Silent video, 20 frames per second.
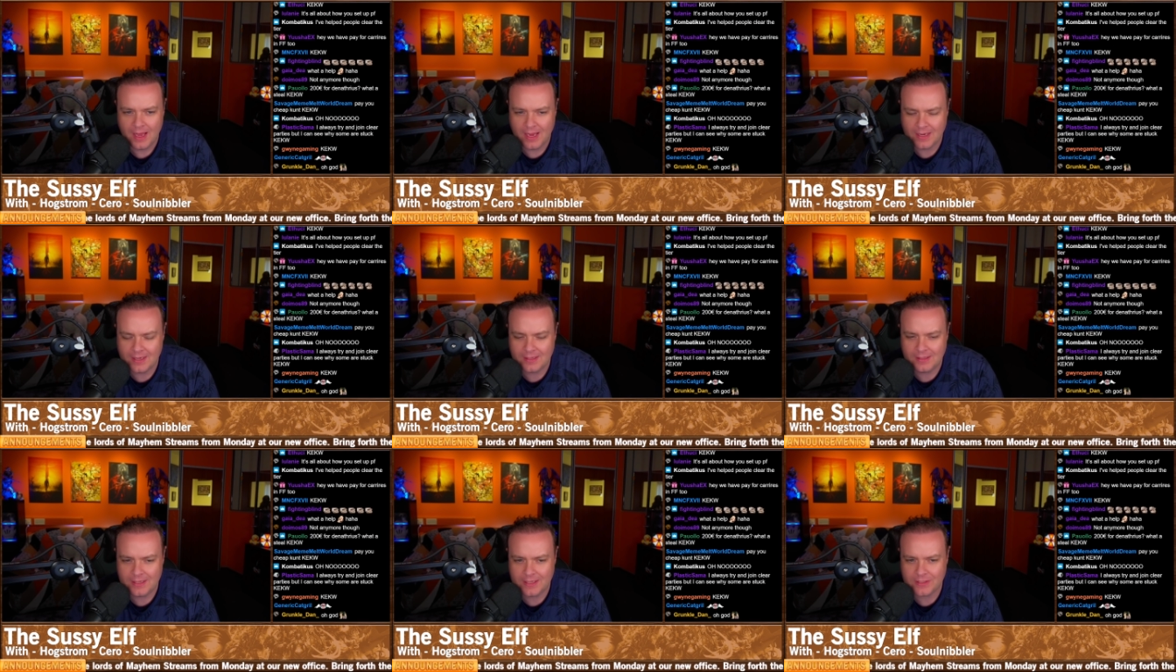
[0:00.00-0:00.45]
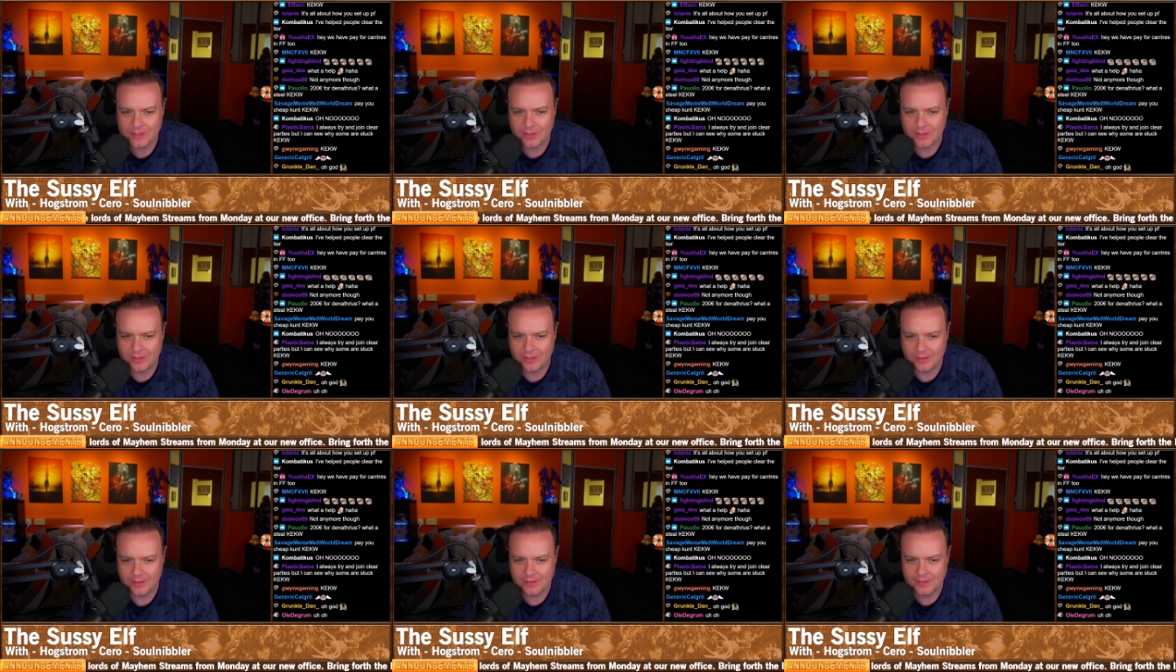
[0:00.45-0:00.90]
I clicked
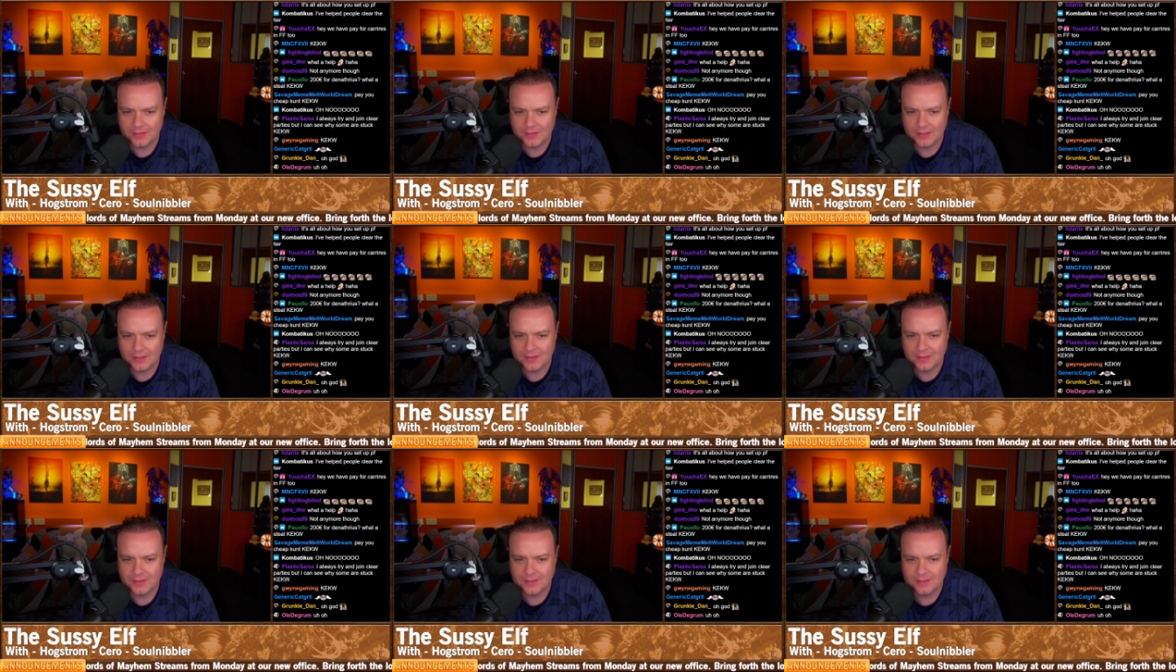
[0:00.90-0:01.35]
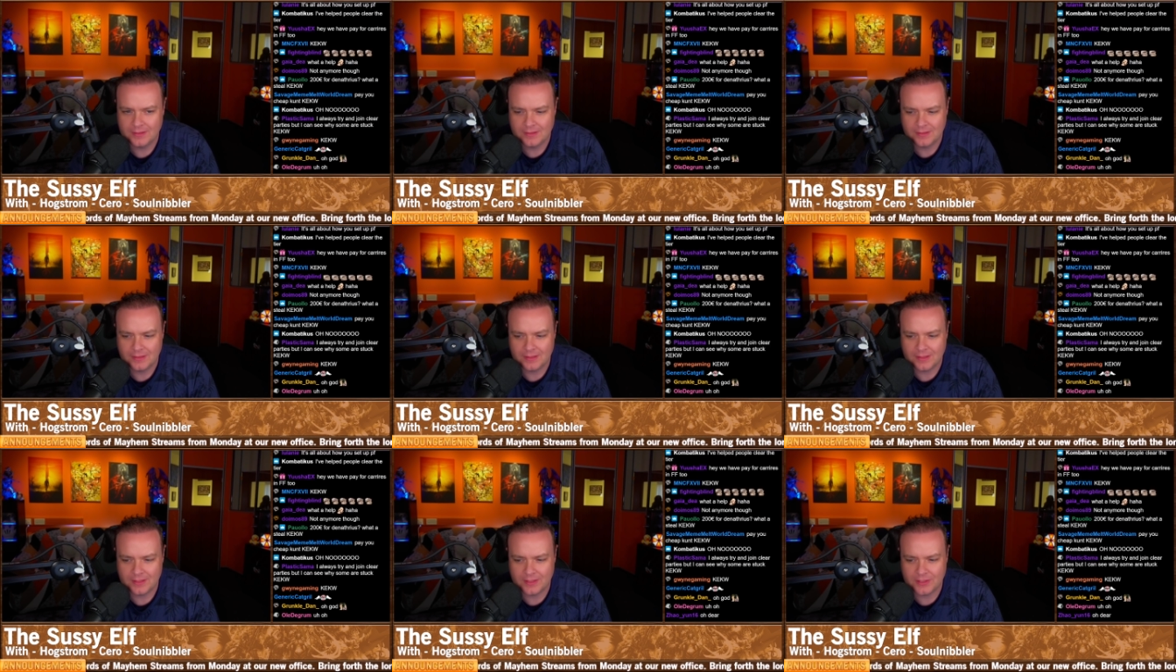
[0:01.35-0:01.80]
on her.
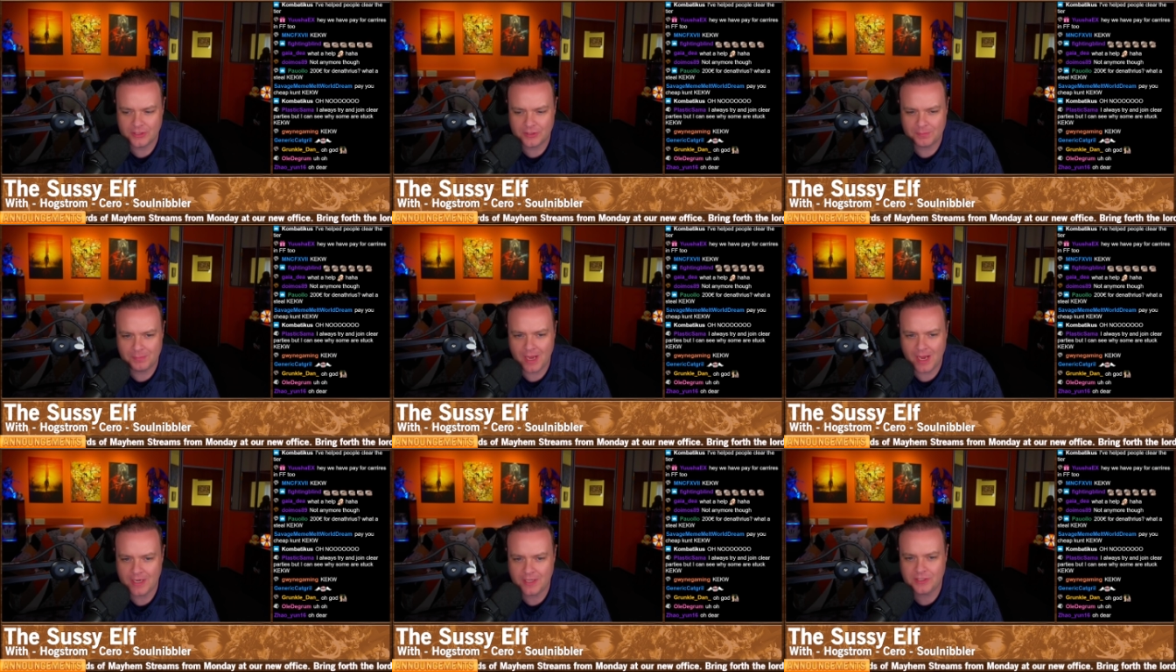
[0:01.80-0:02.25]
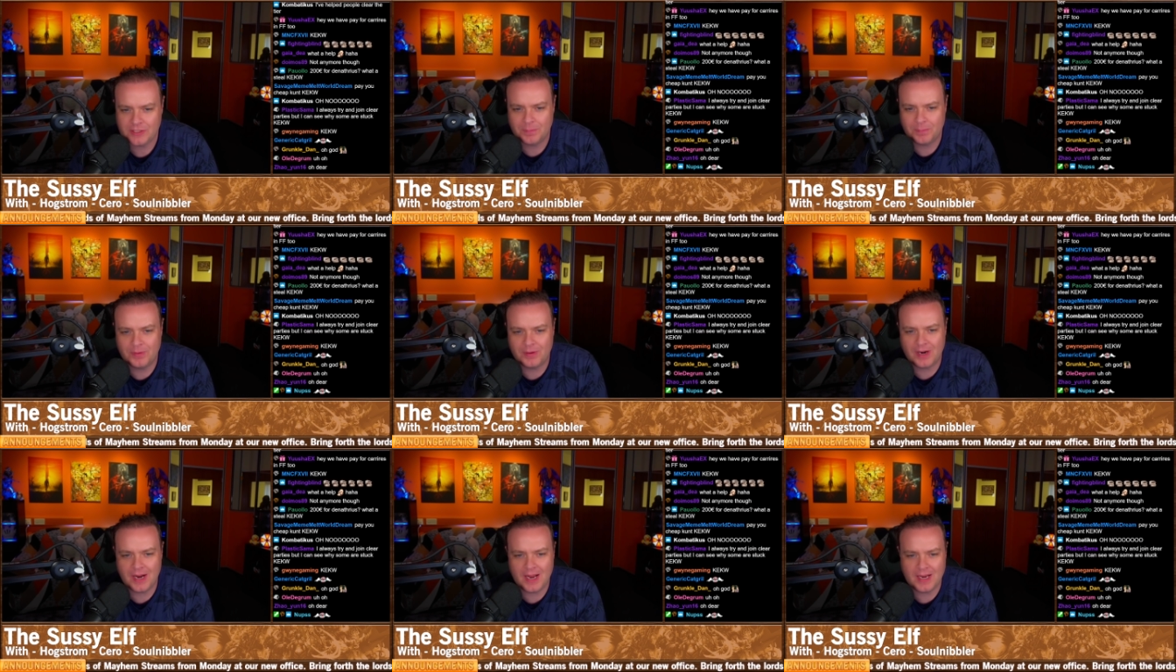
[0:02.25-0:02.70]
And to my
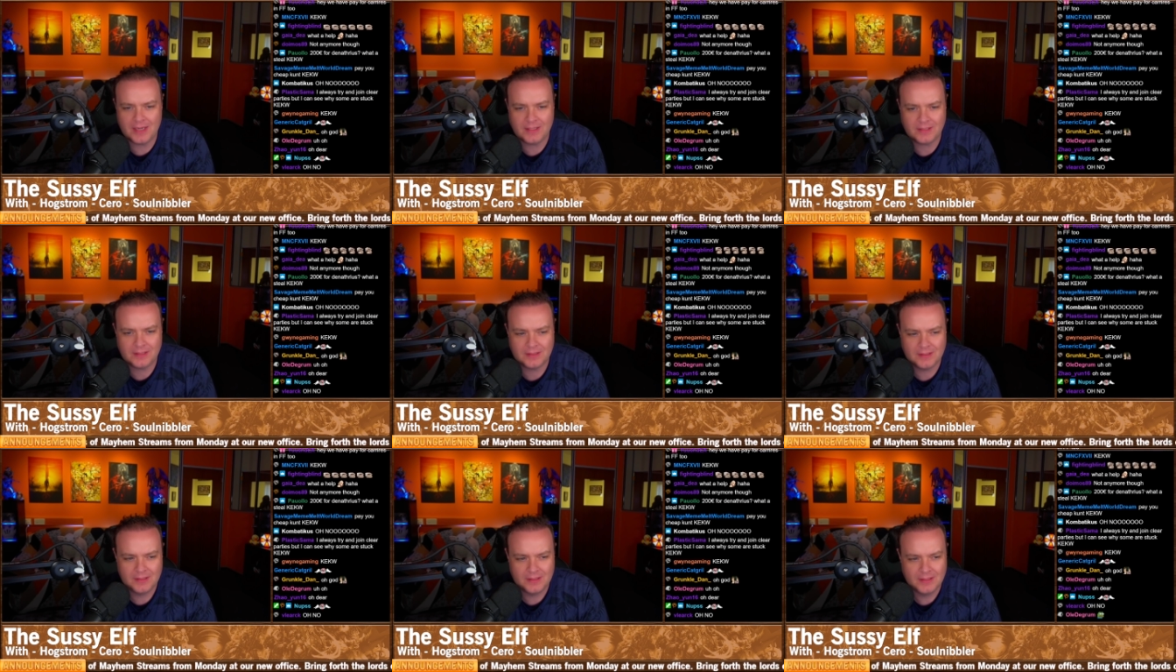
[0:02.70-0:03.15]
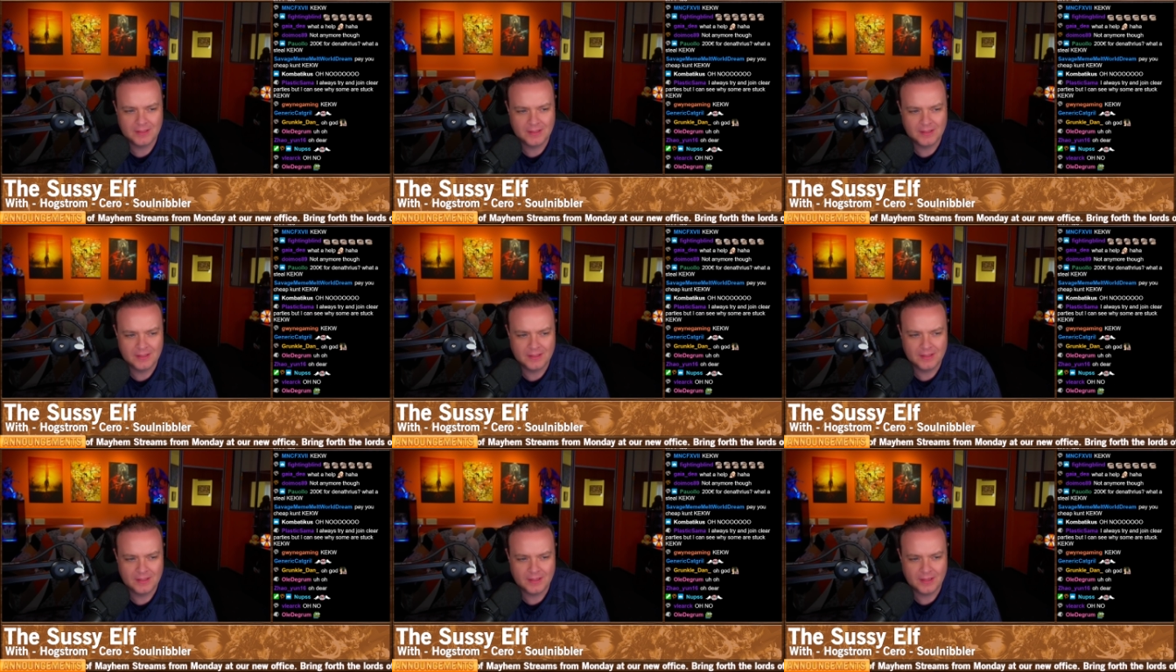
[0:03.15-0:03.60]
surprise,
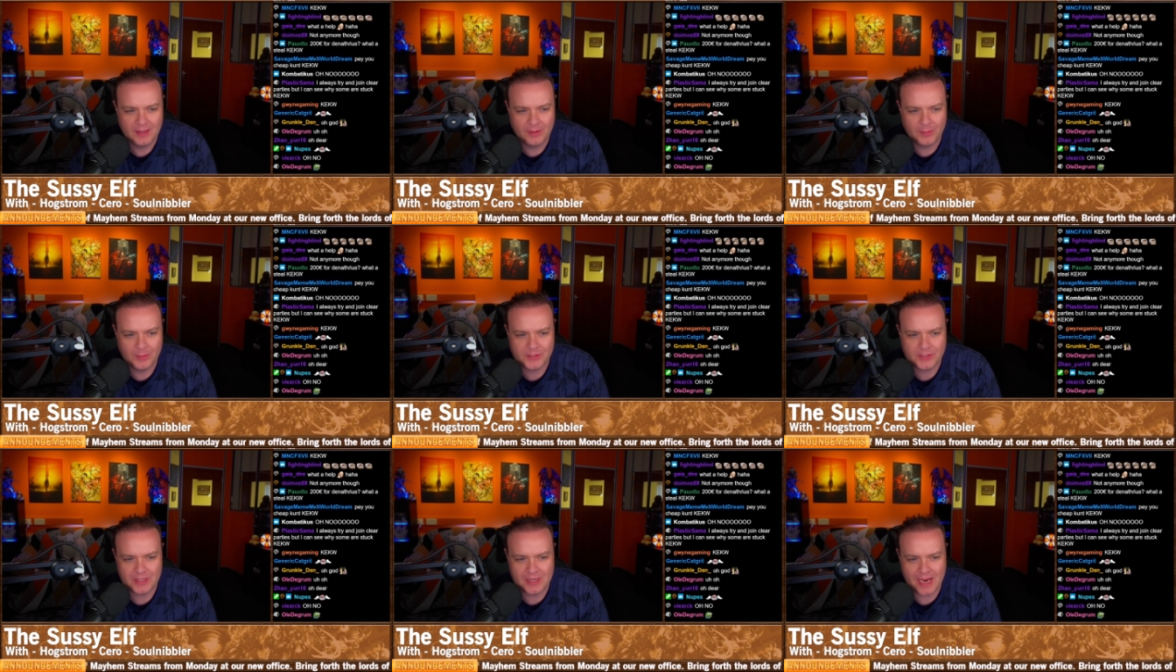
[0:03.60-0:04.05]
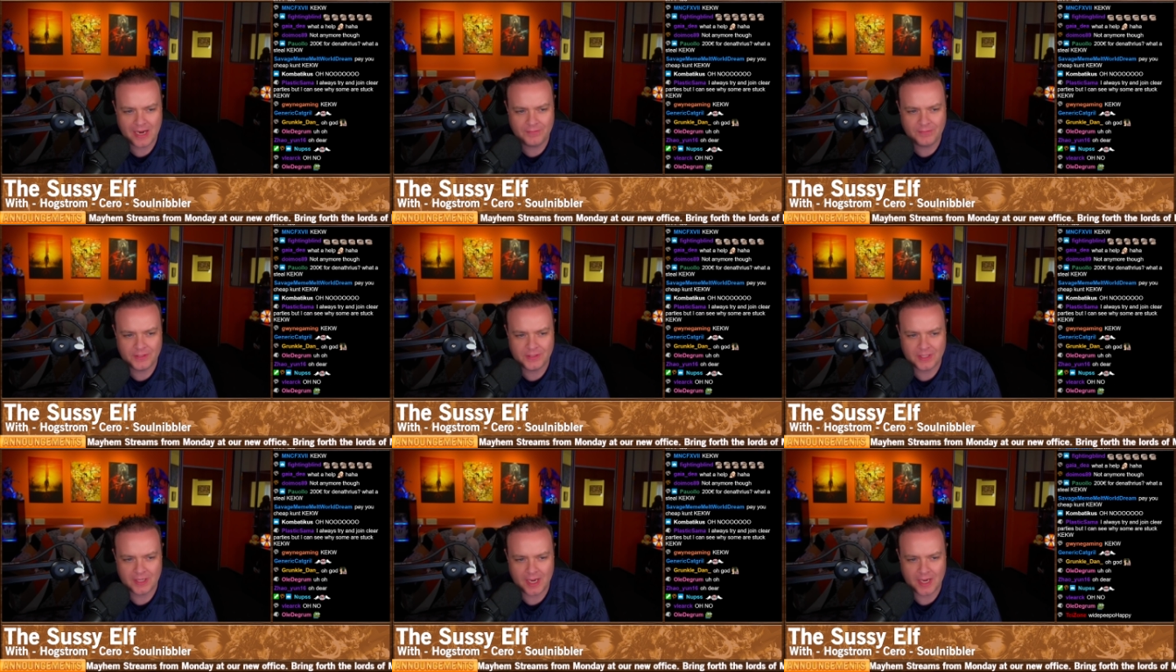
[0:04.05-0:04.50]
it was an
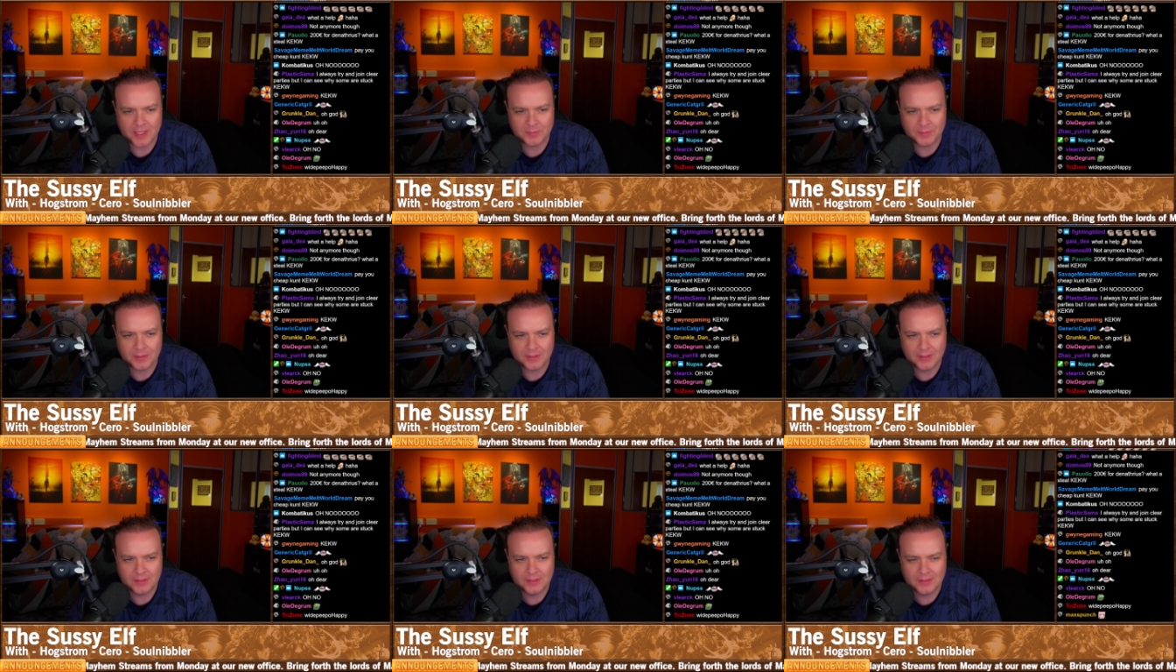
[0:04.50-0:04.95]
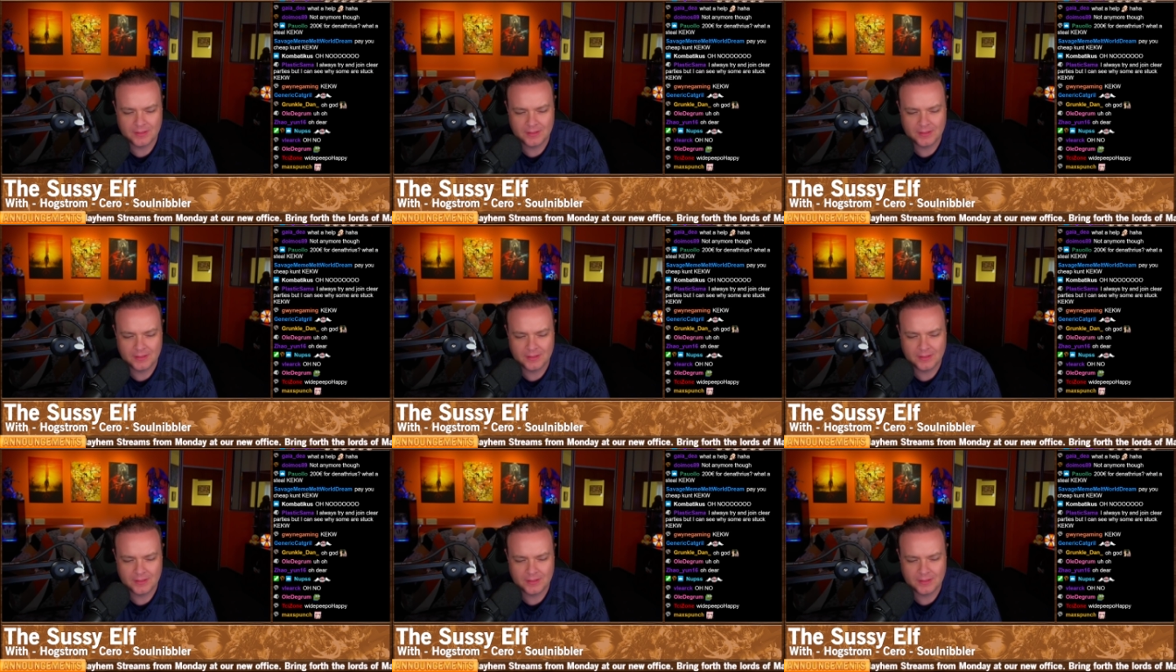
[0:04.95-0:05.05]
advertisement.